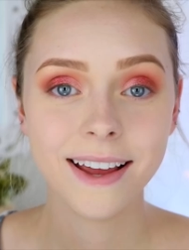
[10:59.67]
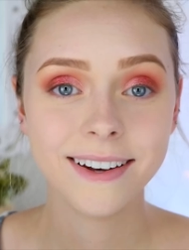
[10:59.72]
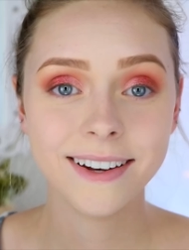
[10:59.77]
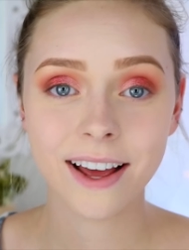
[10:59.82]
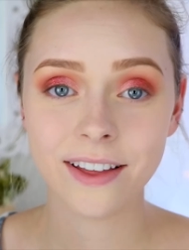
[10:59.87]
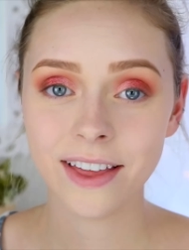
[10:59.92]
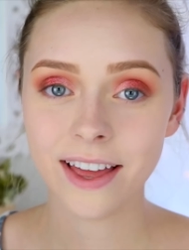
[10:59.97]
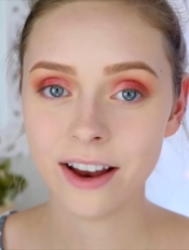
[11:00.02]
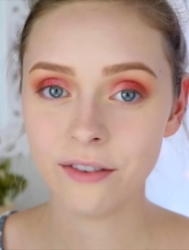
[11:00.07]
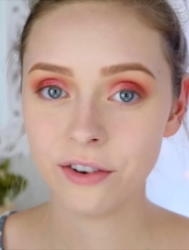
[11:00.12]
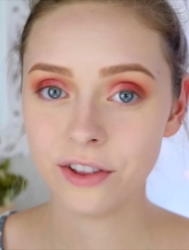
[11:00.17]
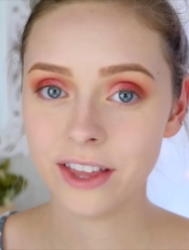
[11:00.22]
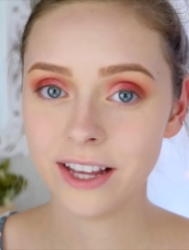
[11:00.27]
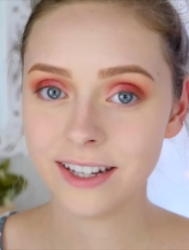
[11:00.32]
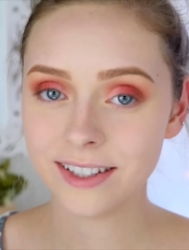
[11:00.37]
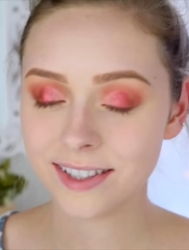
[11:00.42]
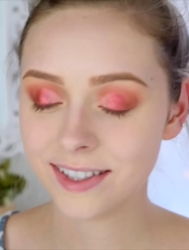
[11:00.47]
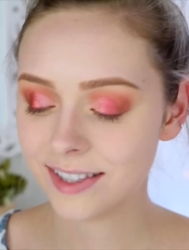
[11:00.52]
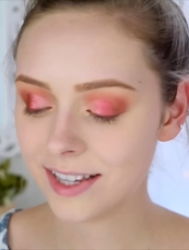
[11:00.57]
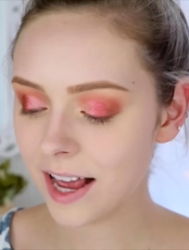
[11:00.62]
Now that everything
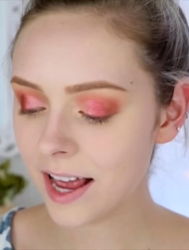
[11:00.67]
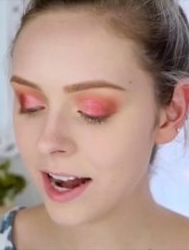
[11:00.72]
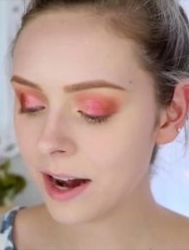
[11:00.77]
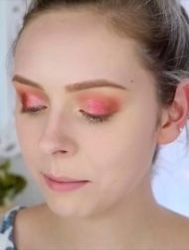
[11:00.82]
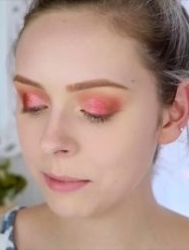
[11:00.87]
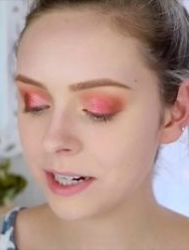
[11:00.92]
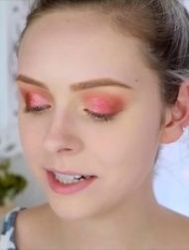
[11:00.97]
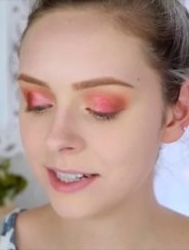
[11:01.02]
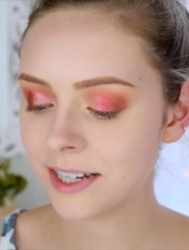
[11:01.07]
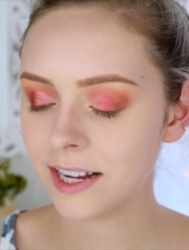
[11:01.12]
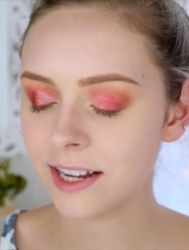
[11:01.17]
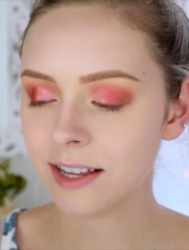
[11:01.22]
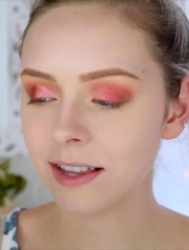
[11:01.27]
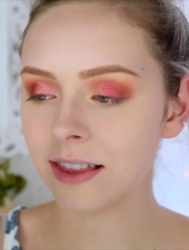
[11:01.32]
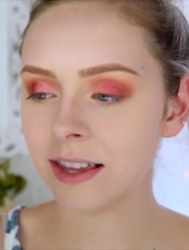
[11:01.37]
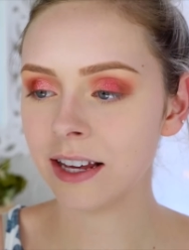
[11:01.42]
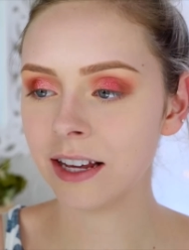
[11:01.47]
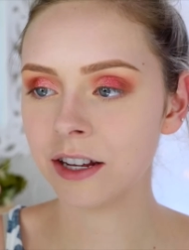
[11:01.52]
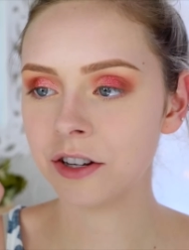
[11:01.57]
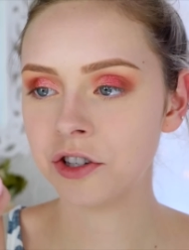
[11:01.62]
is set, I'm going to take
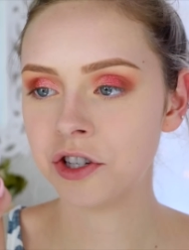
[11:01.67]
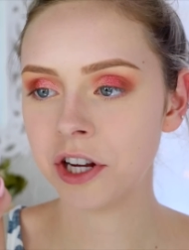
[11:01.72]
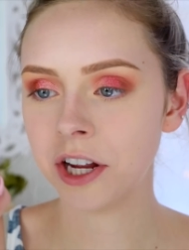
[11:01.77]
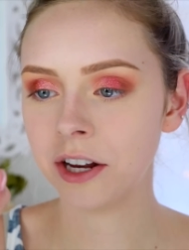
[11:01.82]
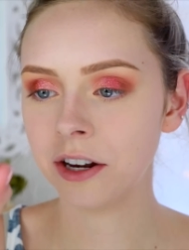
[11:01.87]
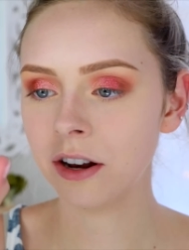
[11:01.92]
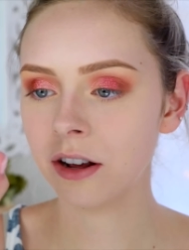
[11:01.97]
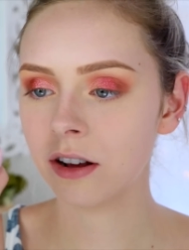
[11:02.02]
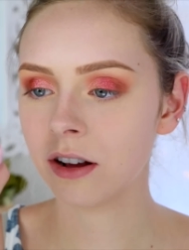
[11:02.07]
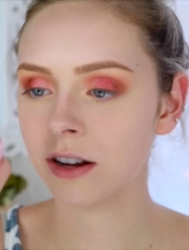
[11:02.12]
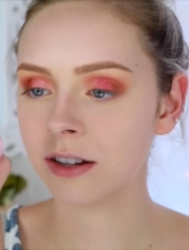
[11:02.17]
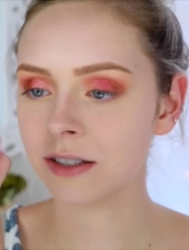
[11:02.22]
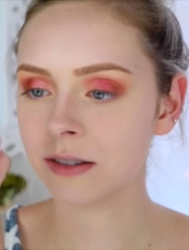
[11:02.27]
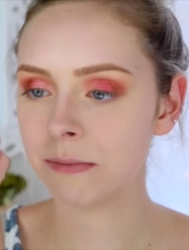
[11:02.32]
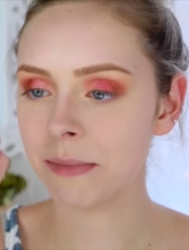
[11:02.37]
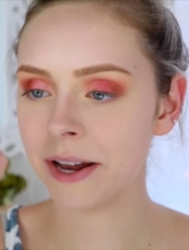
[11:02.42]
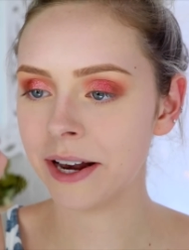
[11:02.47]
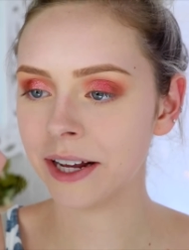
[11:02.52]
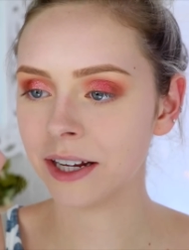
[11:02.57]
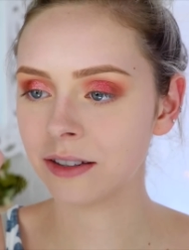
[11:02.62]
the Jane
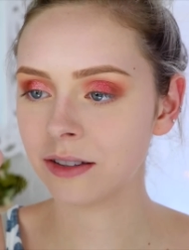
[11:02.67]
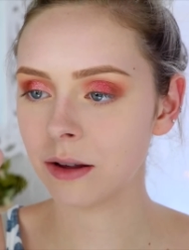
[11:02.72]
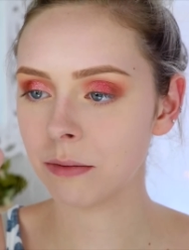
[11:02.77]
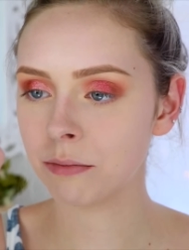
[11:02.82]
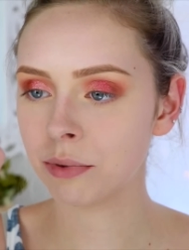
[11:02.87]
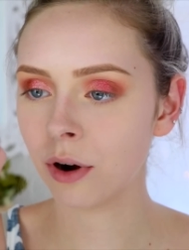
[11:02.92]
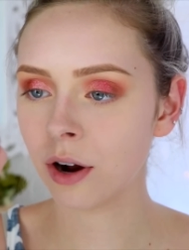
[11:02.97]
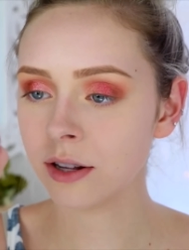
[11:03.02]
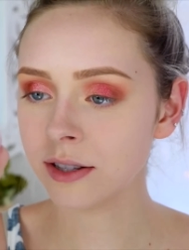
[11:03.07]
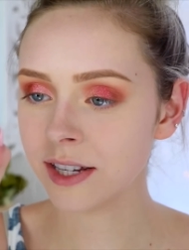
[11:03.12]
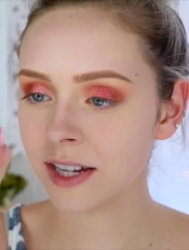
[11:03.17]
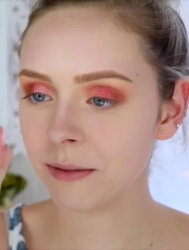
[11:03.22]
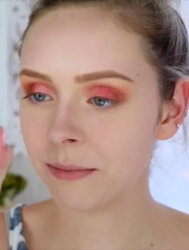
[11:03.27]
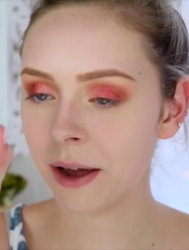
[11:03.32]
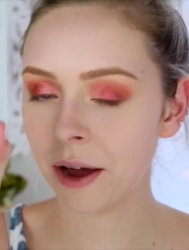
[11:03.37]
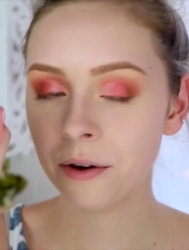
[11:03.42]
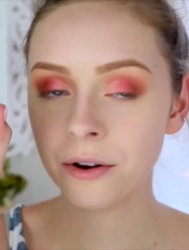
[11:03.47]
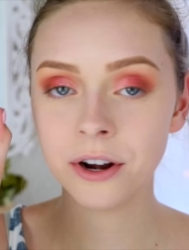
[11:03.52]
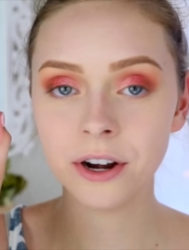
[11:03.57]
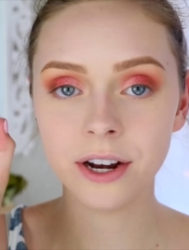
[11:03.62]
Cosmetics bronzing
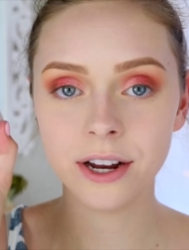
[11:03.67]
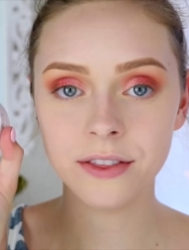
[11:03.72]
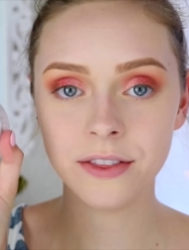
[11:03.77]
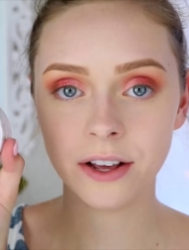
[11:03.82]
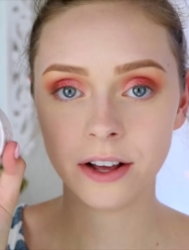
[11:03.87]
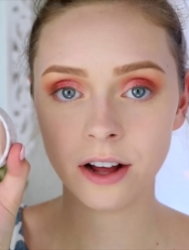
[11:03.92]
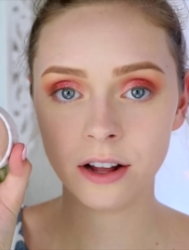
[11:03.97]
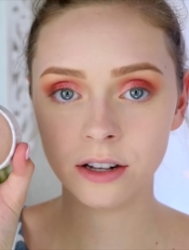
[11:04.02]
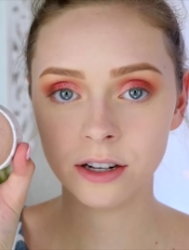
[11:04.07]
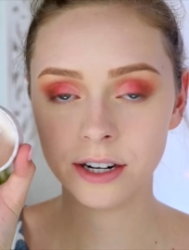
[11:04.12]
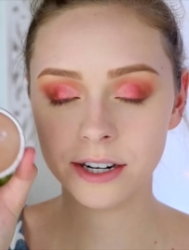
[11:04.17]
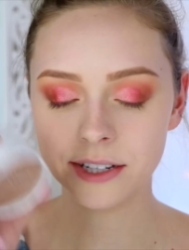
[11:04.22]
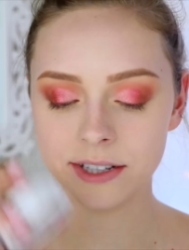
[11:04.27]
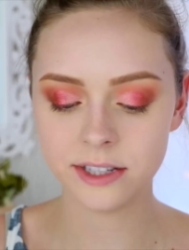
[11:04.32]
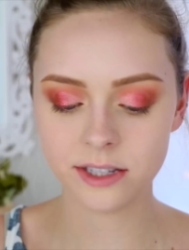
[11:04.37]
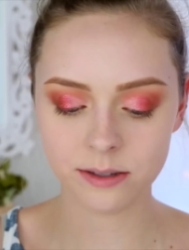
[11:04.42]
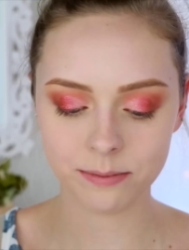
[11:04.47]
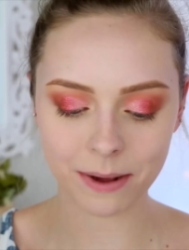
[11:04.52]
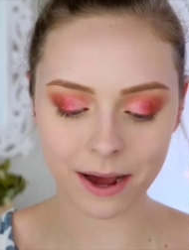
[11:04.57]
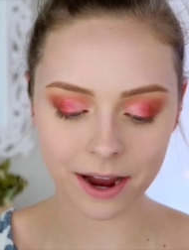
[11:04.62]
powder in the color
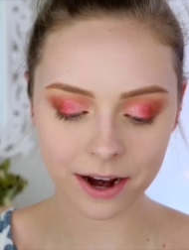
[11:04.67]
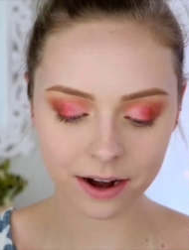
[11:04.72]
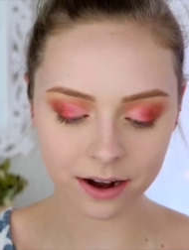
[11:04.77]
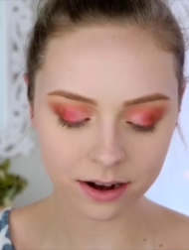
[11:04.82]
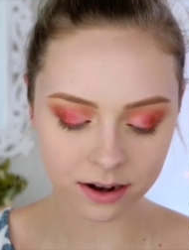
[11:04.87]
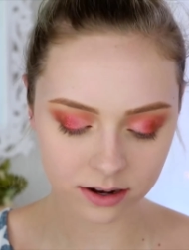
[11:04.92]
Inspire.